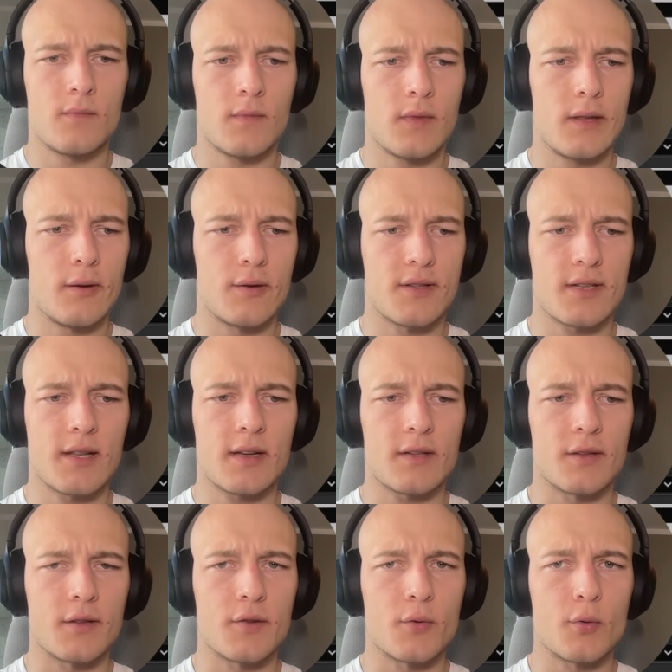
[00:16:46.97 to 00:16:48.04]
Now let's click on
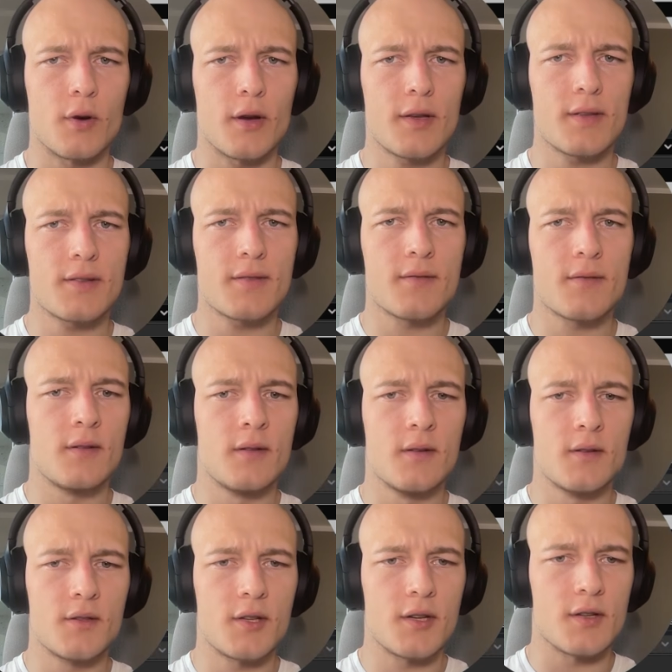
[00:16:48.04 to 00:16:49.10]
the two eyes,
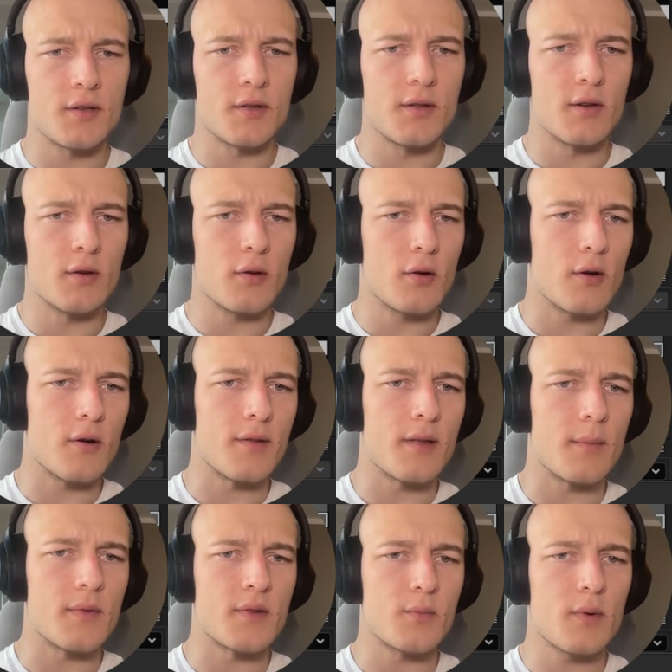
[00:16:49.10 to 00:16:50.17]
change the color of them
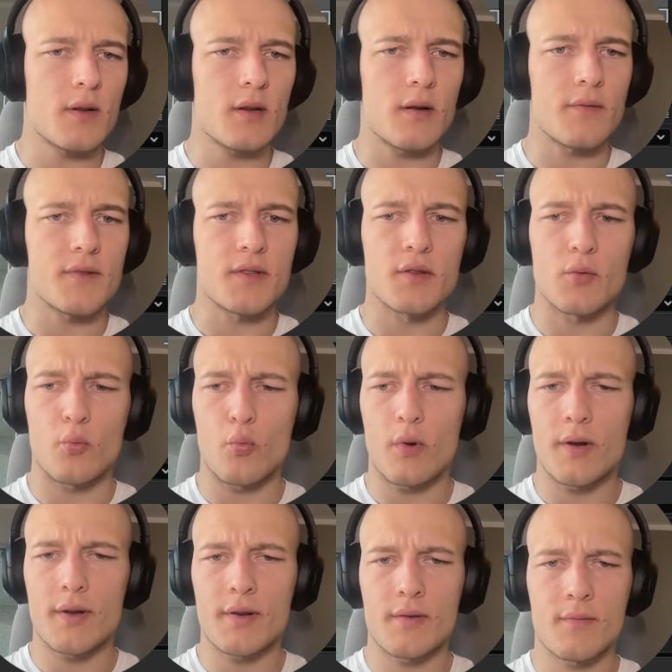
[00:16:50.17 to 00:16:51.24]
as well, obviously to
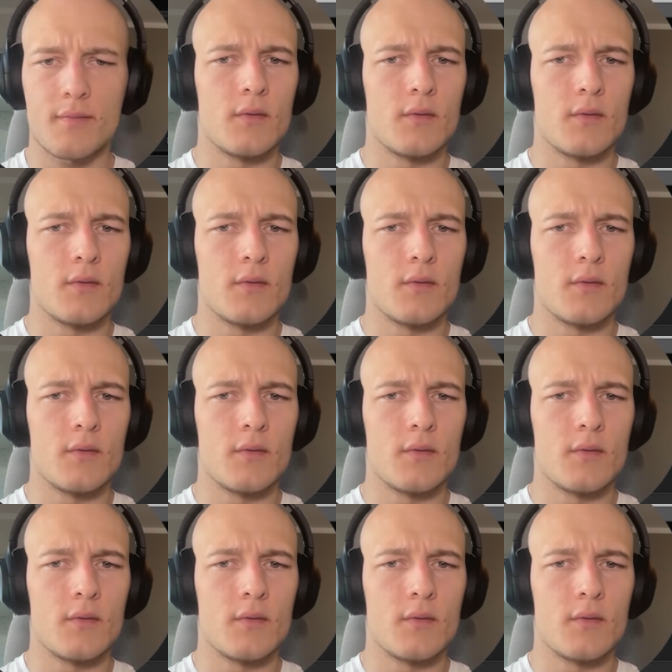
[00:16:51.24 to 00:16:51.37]
white,